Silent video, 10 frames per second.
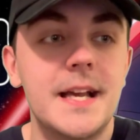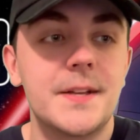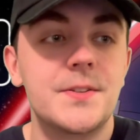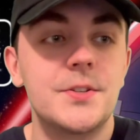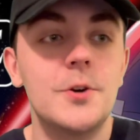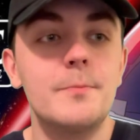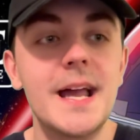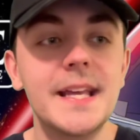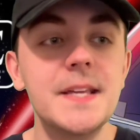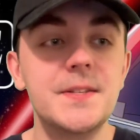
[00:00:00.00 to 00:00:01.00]
So
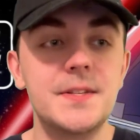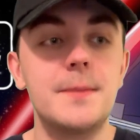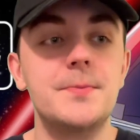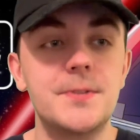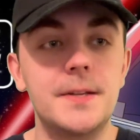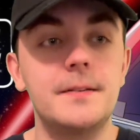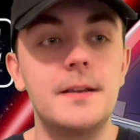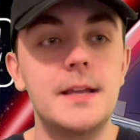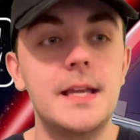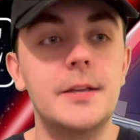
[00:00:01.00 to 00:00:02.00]
Maggie
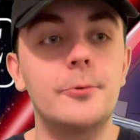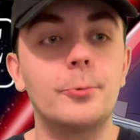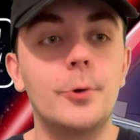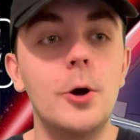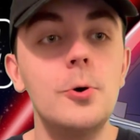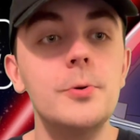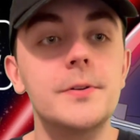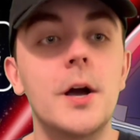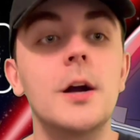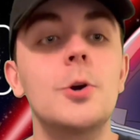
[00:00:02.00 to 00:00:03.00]
Simpson in
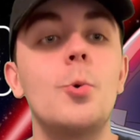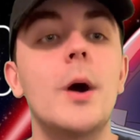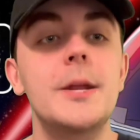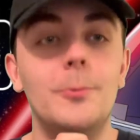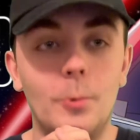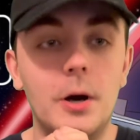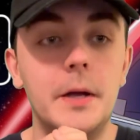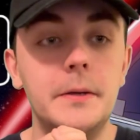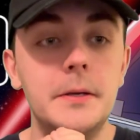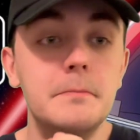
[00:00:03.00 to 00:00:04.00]
Rogue Not Quite
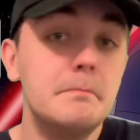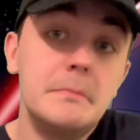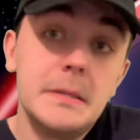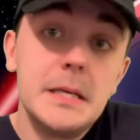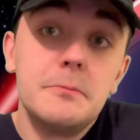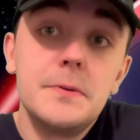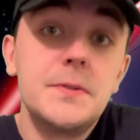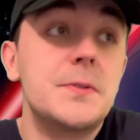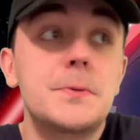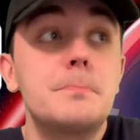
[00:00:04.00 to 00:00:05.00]
One, it
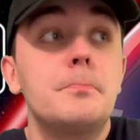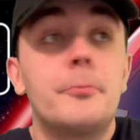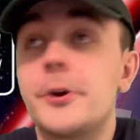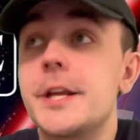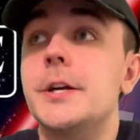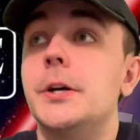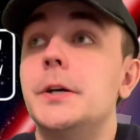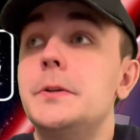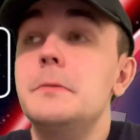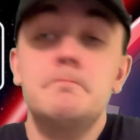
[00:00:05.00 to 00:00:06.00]
was pretty
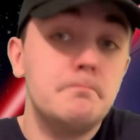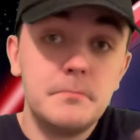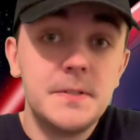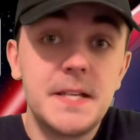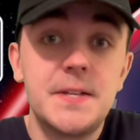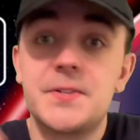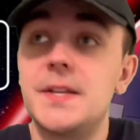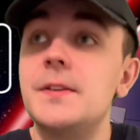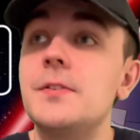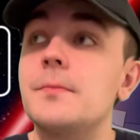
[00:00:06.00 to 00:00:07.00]
good,
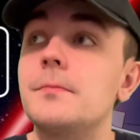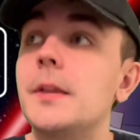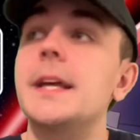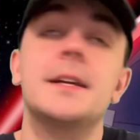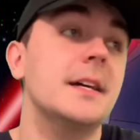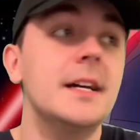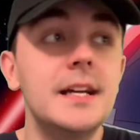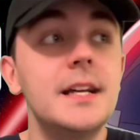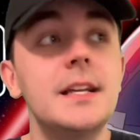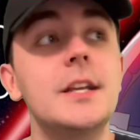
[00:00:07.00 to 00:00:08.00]
decent, like,
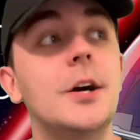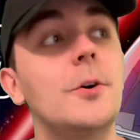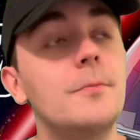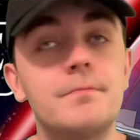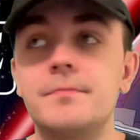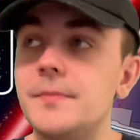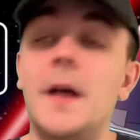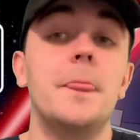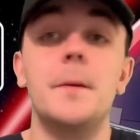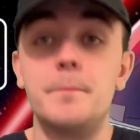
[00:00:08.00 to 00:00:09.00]
you know,
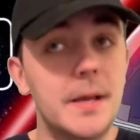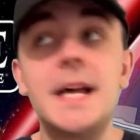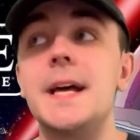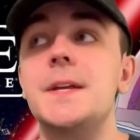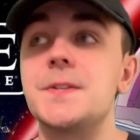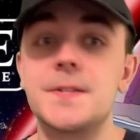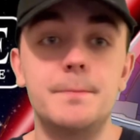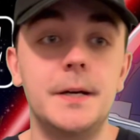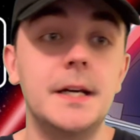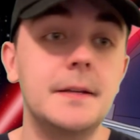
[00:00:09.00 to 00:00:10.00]
not the
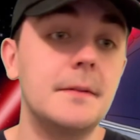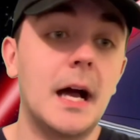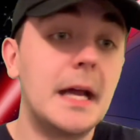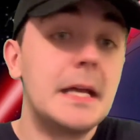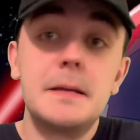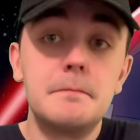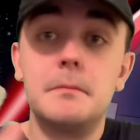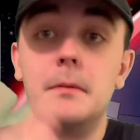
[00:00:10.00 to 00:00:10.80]
best, but I